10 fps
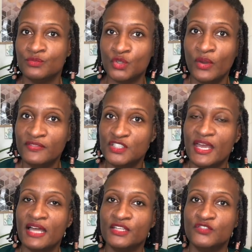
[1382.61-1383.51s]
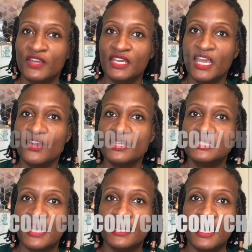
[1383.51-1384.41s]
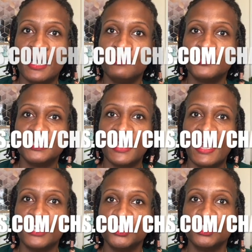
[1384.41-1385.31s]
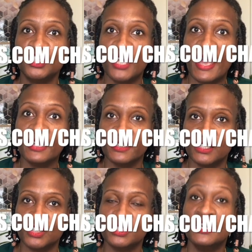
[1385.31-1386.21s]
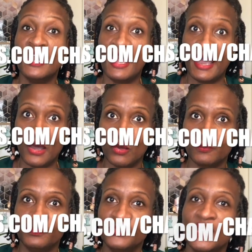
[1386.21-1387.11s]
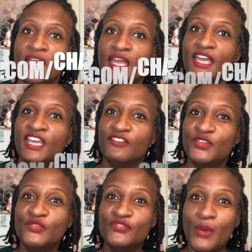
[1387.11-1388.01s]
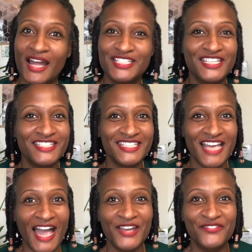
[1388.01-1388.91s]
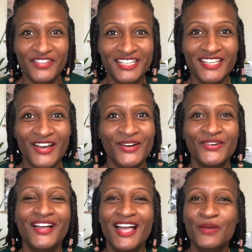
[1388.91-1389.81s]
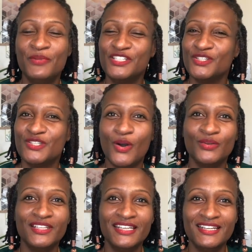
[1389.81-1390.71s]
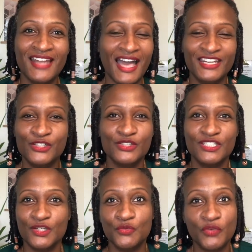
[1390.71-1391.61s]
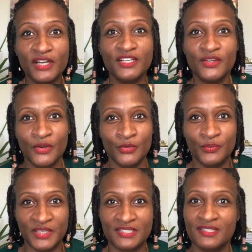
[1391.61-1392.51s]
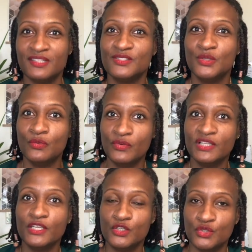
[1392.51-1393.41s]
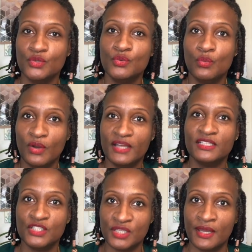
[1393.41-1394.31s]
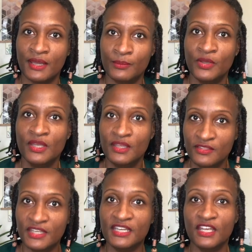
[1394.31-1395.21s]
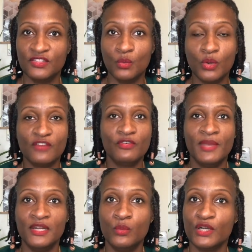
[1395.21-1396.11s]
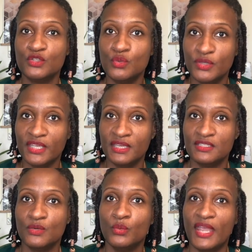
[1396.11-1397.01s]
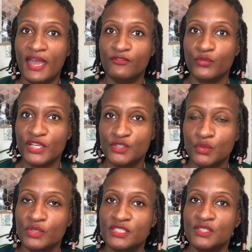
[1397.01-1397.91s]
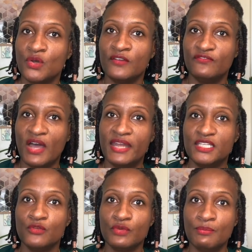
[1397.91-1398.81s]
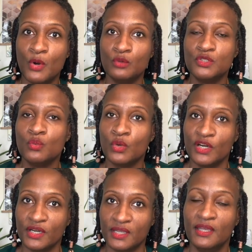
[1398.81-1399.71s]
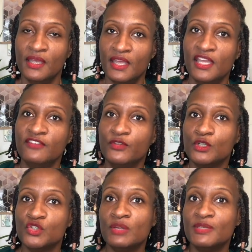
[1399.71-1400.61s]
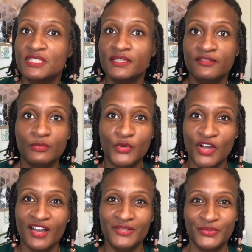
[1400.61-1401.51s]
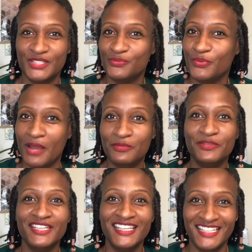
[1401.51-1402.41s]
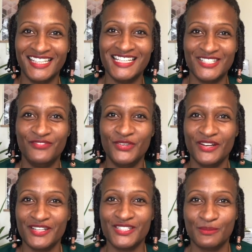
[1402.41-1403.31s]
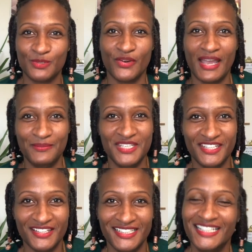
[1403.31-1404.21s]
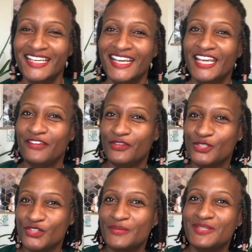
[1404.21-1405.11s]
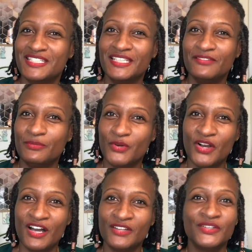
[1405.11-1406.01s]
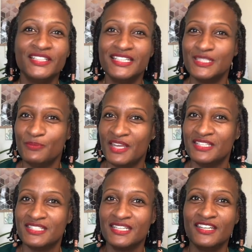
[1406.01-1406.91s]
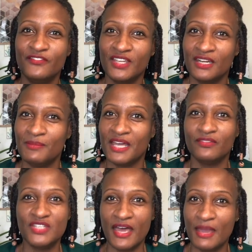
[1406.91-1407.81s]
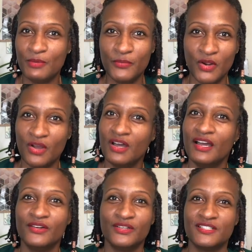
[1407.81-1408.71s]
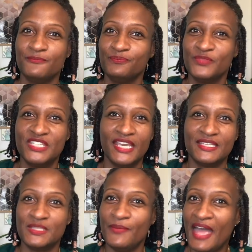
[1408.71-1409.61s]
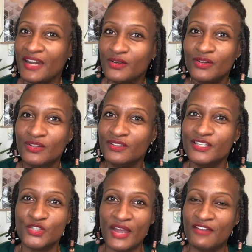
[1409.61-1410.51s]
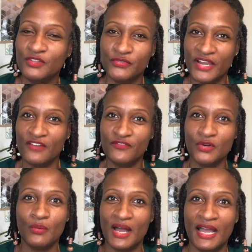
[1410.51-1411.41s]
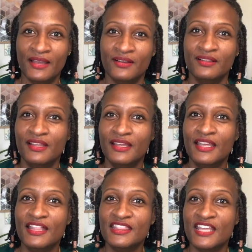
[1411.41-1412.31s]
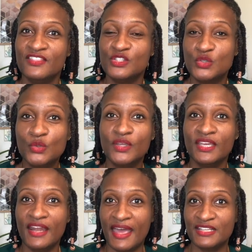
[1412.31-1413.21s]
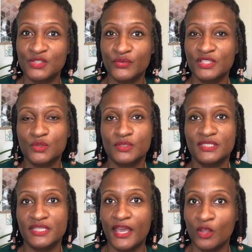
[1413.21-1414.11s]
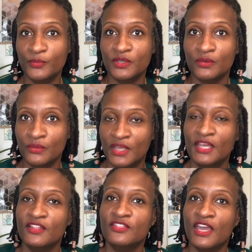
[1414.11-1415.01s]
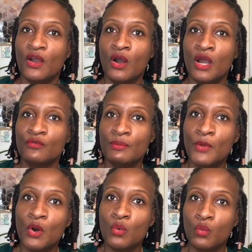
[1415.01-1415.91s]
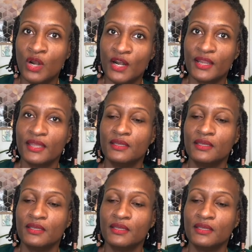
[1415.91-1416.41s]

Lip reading: Join the challenge, vicarious.com/challenge. Now, if you've watched this entire video, but you're totally not interested in running your own business, you really do want a job, then get the Work From Anywhere Toolkit. We have resources on finding remote work. If your dream is to live abroad, which probably it is if you are subscribed here, if your dream is to live abroad or at least spend a significant amount of time abroad or take a sabbatical and travel around for a while, then this toolkit has the resources to help you. There are remote work